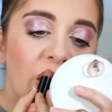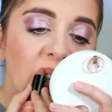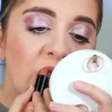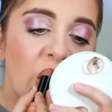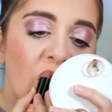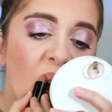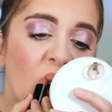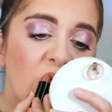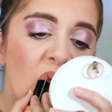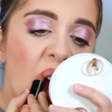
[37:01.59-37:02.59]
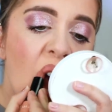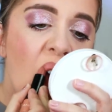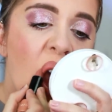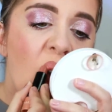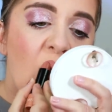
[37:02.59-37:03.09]
I just use at Ulta
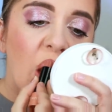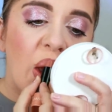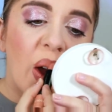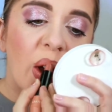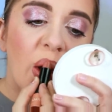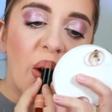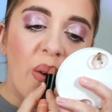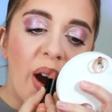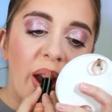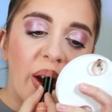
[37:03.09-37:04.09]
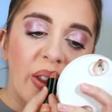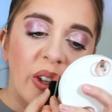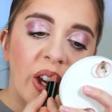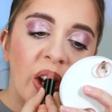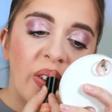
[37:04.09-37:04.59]
called Go Wild.
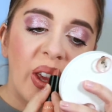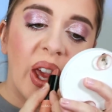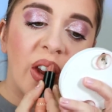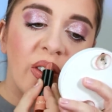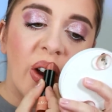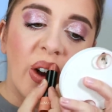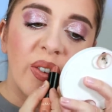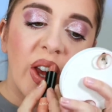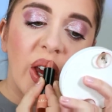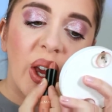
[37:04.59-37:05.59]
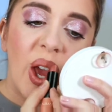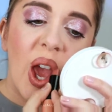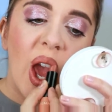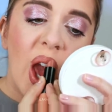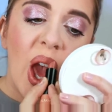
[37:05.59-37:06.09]
Check it out if you can from Almay.
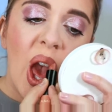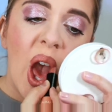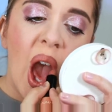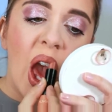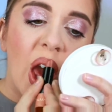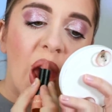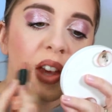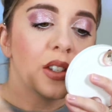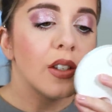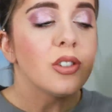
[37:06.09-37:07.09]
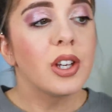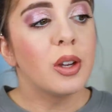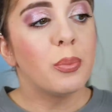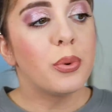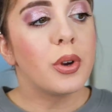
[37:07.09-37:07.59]
Such like
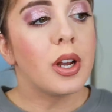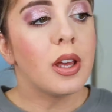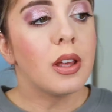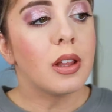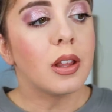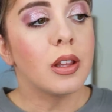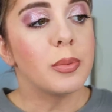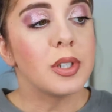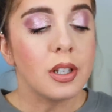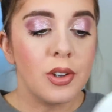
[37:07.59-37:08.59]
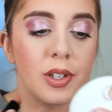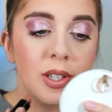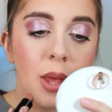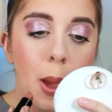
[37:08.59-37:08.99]
a pretty like lipstick. You guys see